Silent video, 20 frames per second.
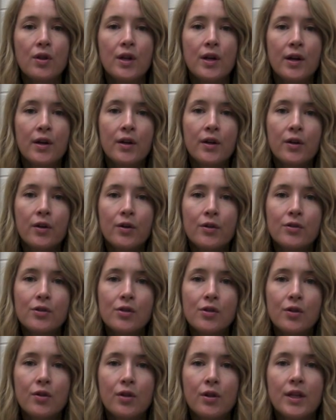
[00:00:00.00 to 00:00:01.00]
then I'd encourage
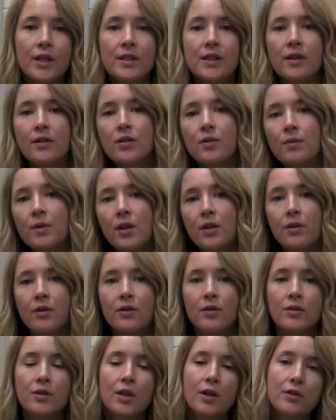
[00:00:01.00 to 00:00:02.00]
you to look at Dr.
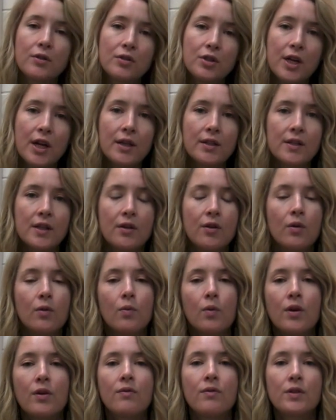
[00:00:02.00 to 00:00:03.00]
Miller or Dr. Jackson or
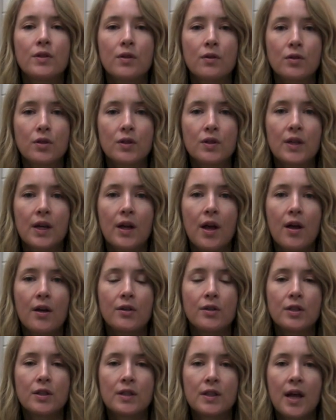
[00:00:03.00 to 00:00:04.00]
one of the social
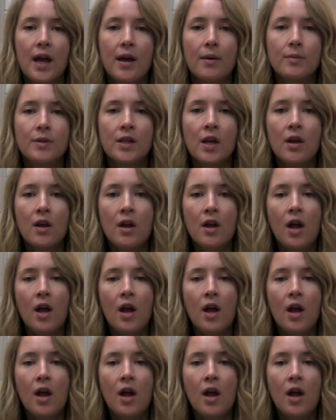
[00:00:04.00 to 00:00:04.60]
psychologist labs.